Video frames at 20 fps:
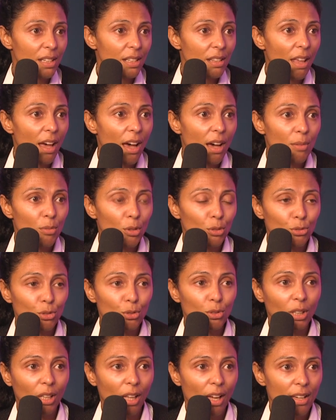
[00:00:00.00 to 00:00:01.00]
them, a few
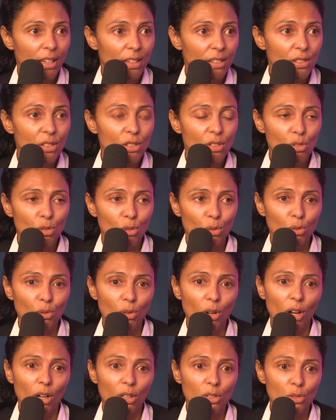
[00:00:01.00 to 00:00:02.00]
clients
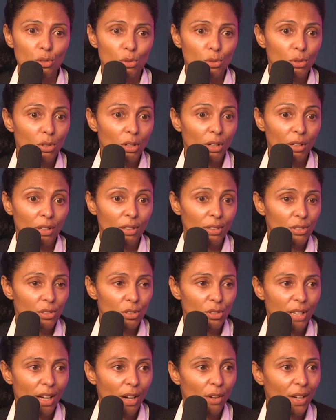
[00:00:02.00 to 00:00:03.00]
to do
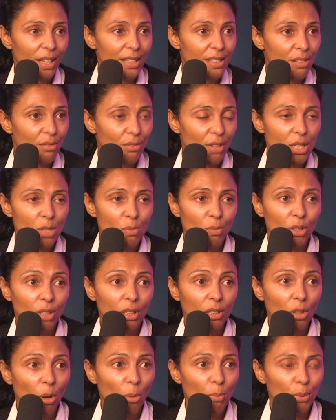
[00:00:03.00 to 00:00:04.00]
direct investment in
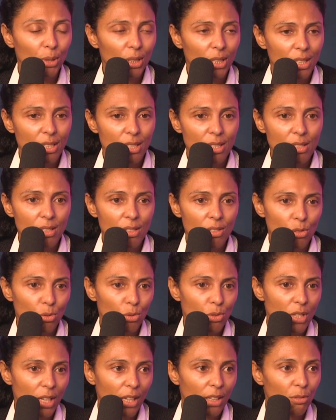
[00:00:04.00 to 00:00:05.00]
companies, to
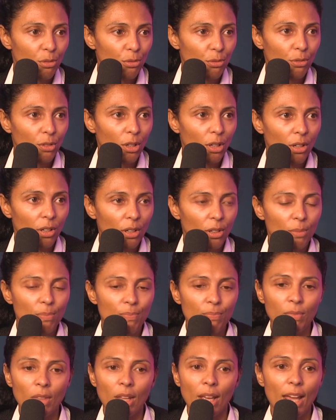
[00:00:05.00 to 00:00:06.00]
take
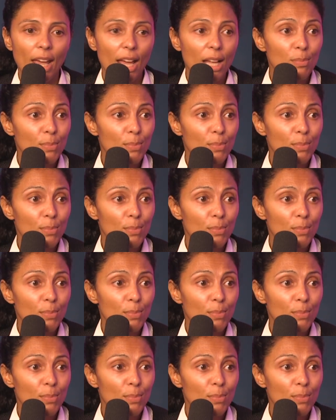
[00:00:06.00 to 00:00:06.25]
LP